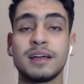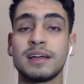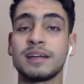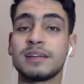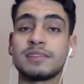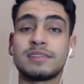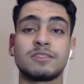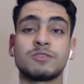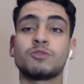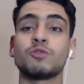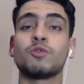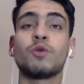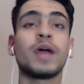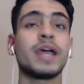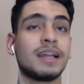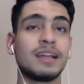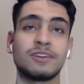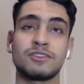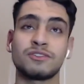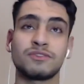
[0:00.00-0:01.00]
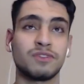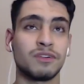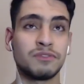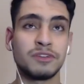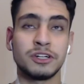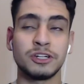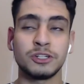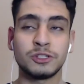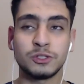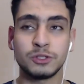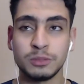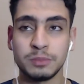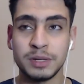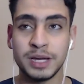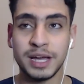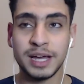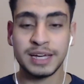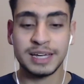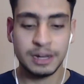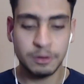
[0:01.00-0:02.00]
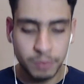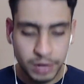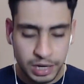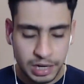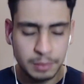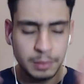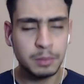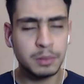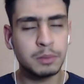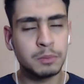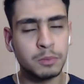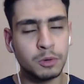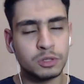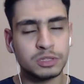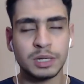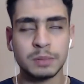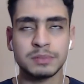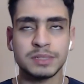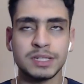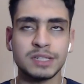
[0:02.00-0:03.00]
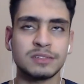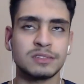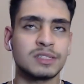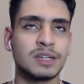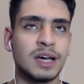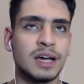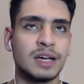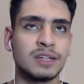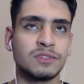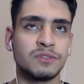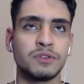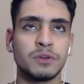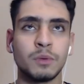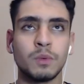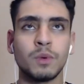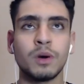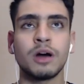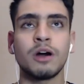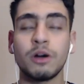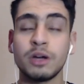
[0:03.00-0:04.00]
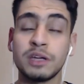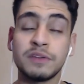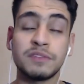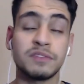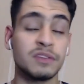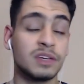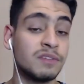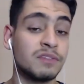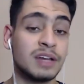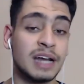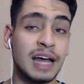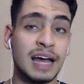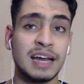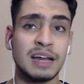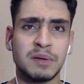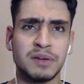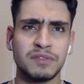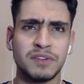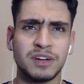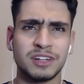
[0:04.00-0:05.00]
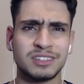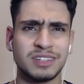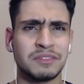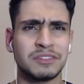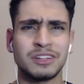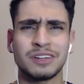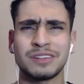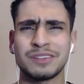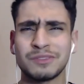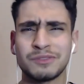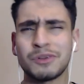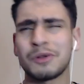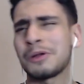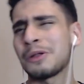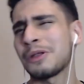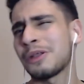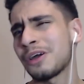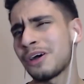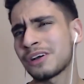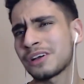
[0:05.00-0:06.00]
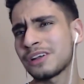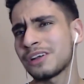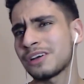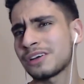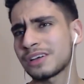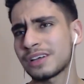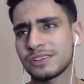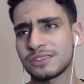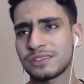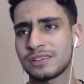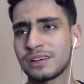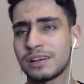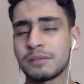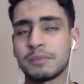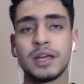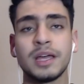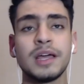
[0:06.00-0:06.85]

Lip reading: the great list from ViniTube yet again. Recommend me more top 10s, guys, if you want, or even anime fights. I haven't done them for a long ass time.